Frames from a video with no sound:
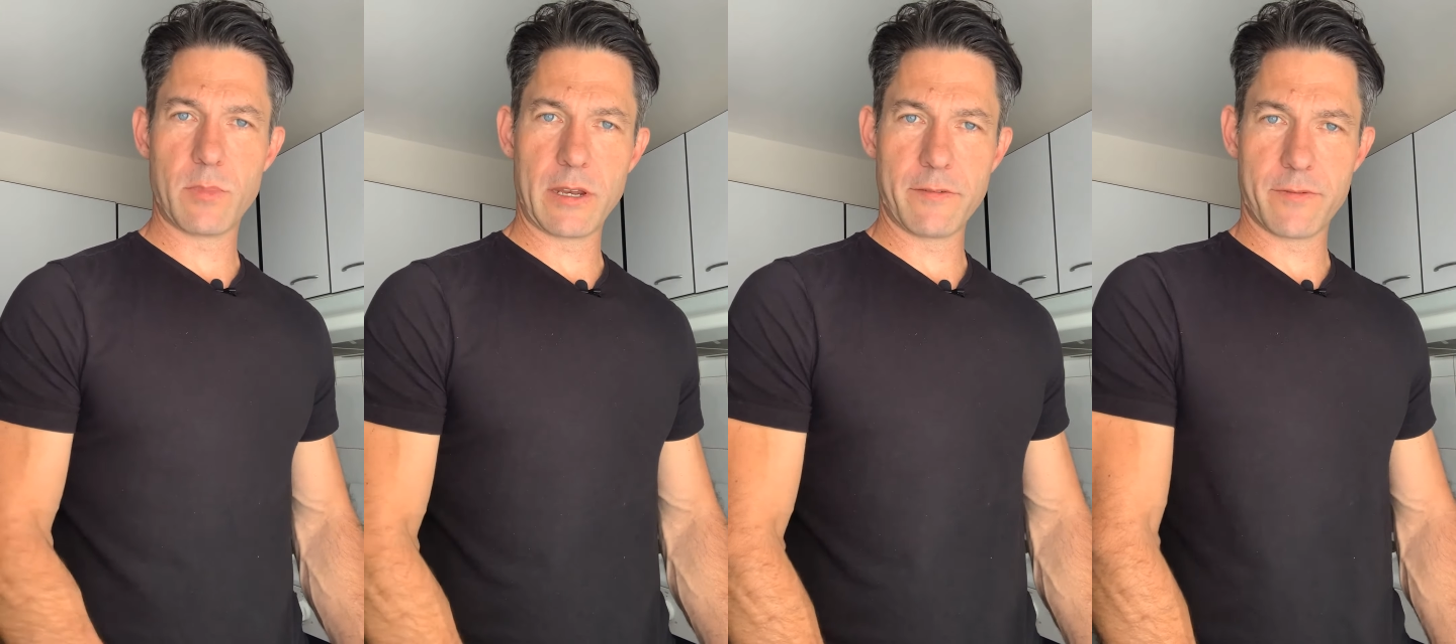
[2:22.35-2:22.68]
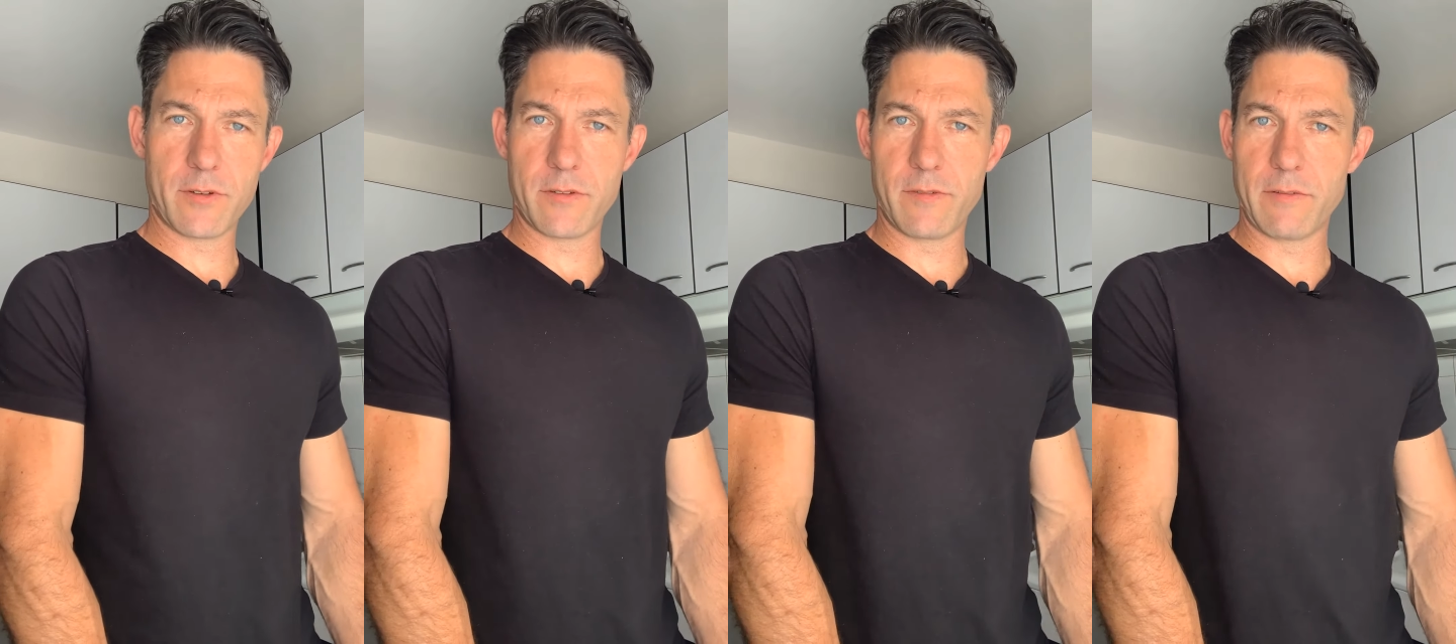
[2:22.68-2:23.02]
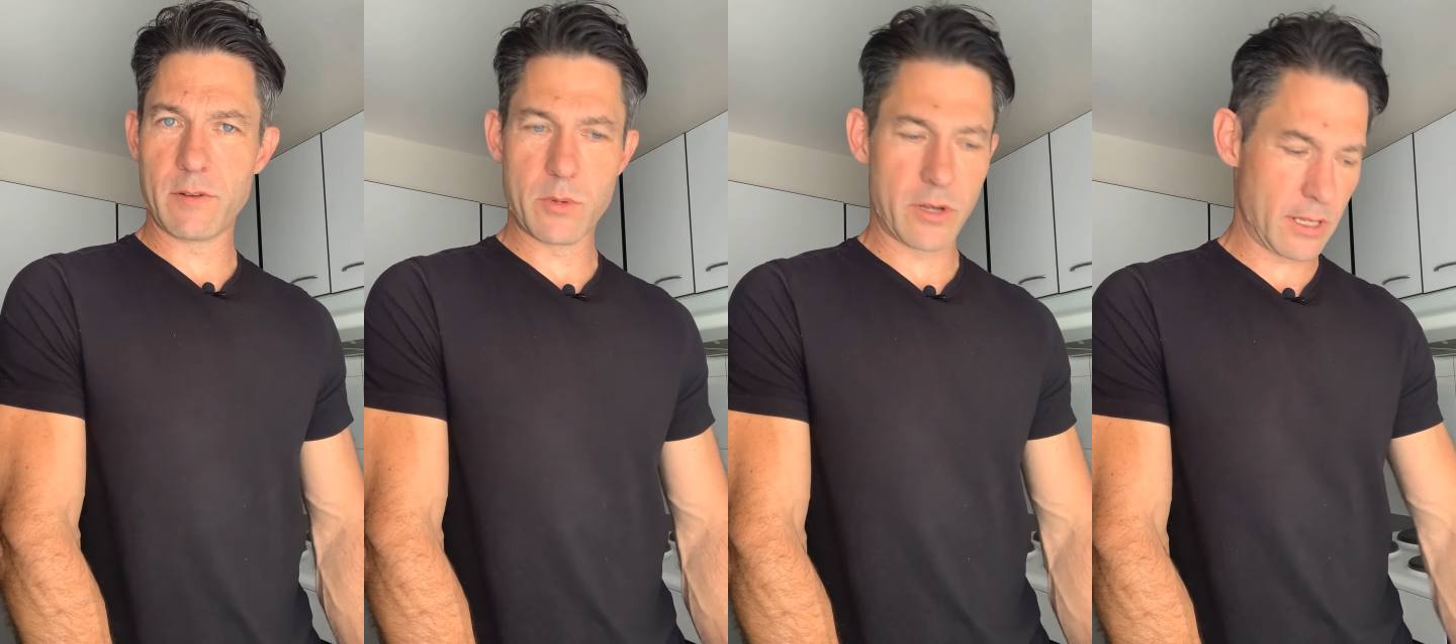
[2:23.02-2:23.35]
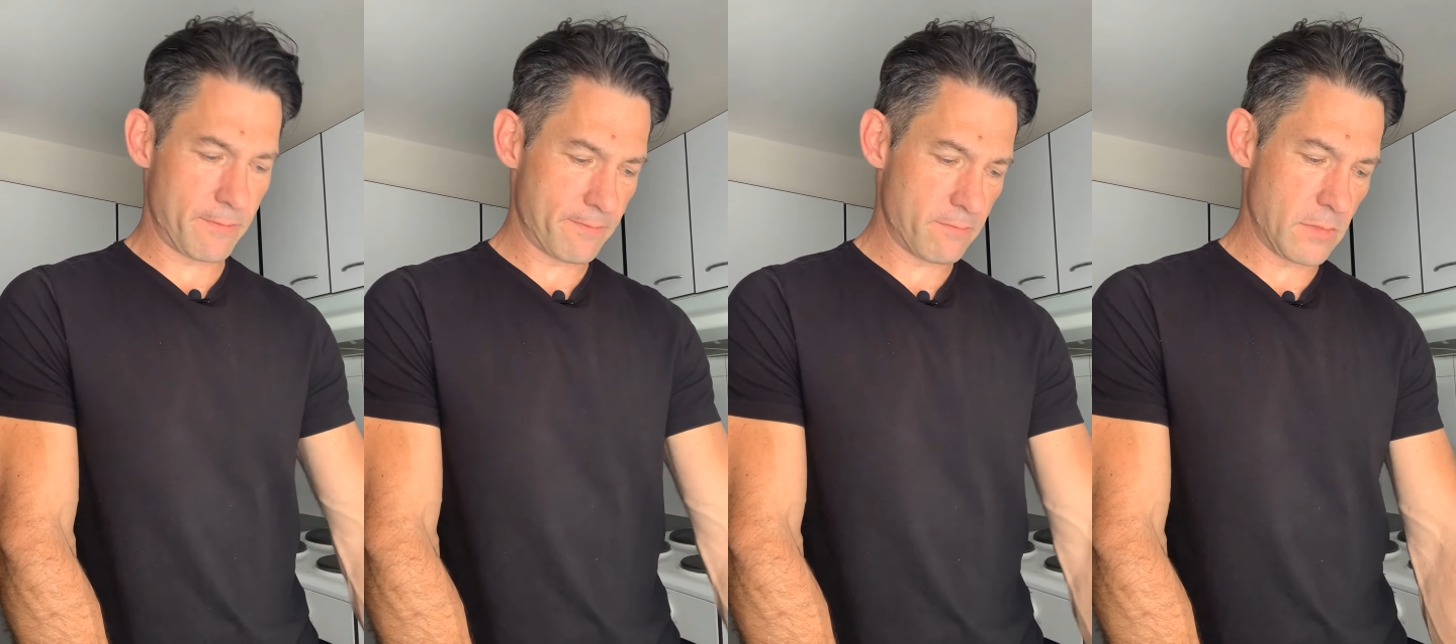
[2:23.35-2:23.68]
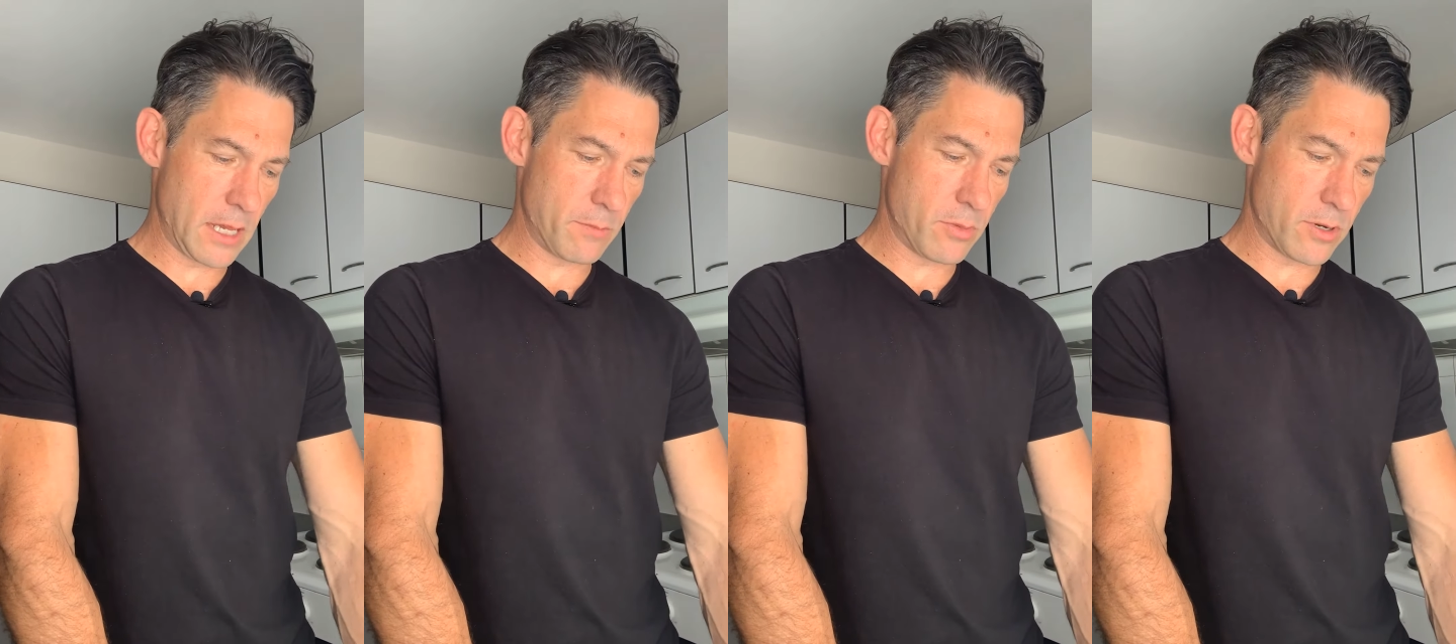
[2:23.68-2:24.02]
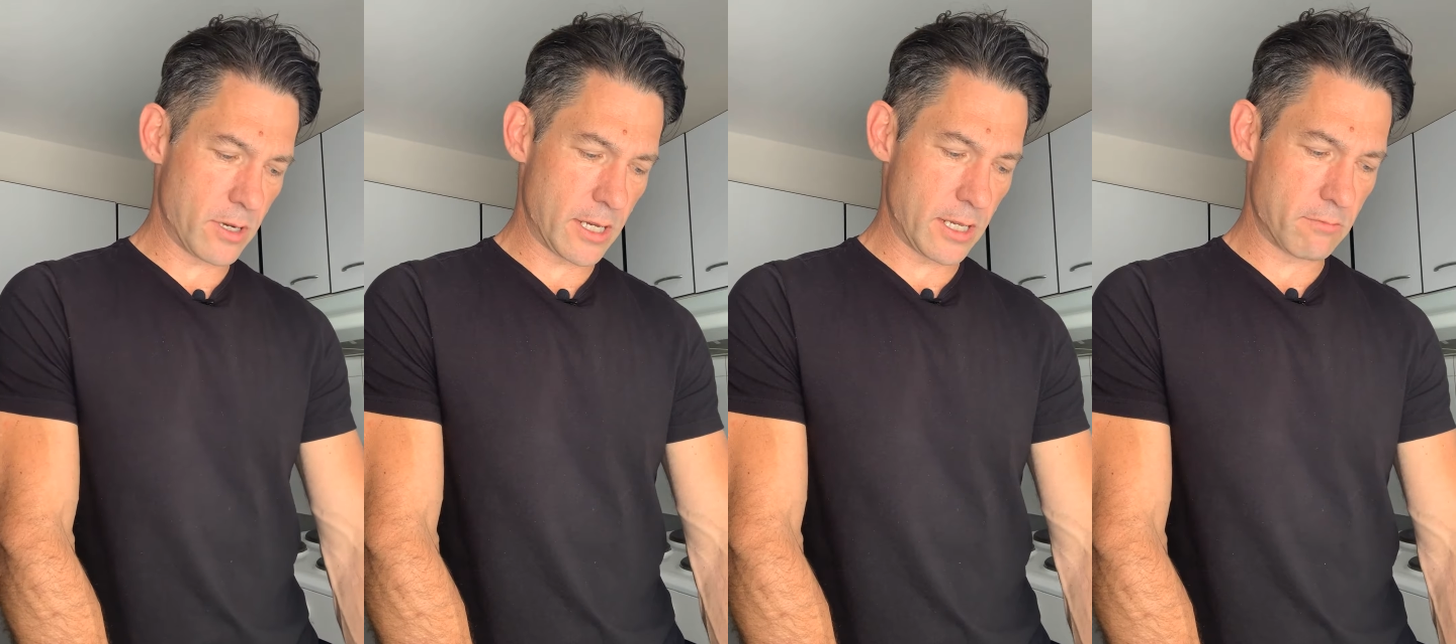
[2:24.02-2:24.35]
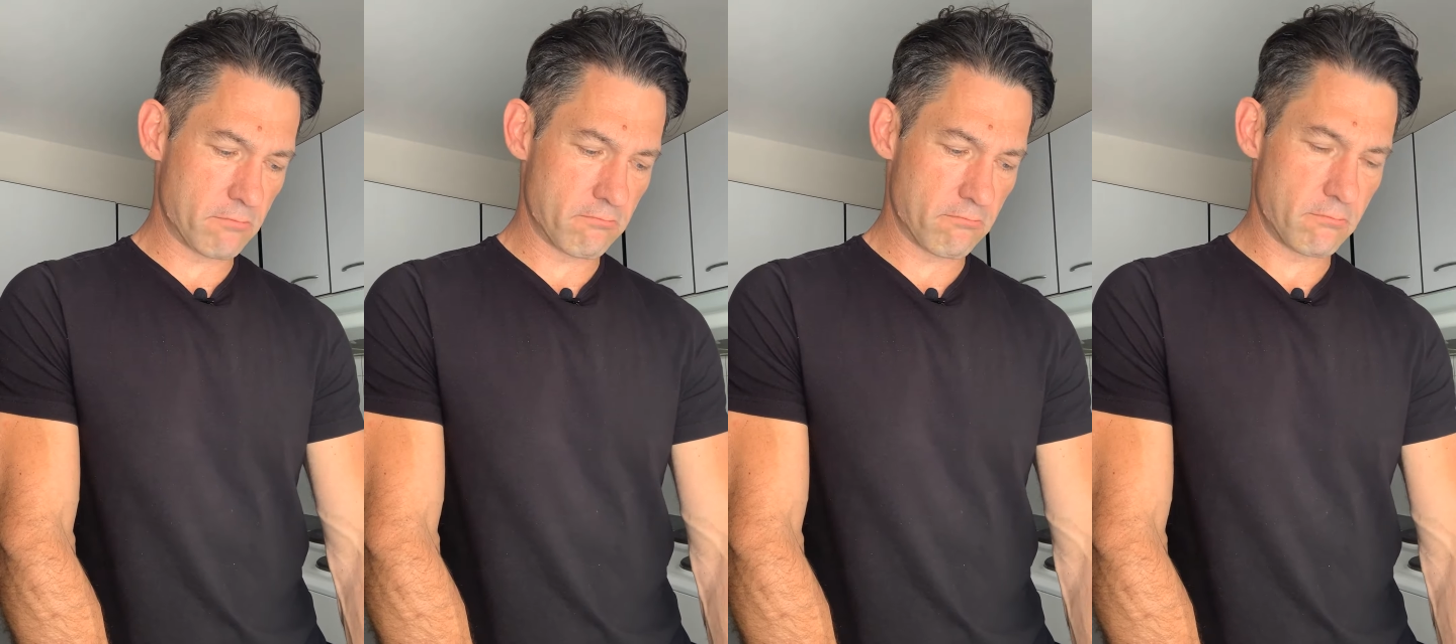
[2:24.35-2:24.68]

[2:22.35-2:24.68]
benefit of everybody, that by